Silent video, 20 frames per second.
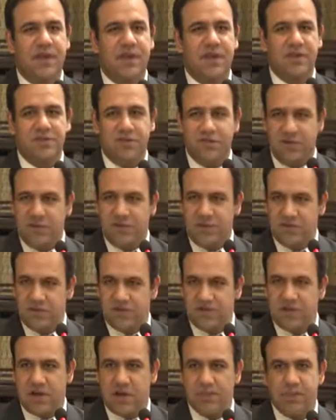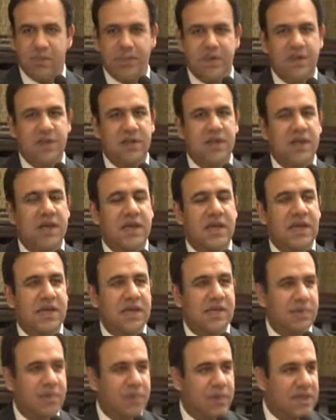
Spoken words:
and the fate of his company in a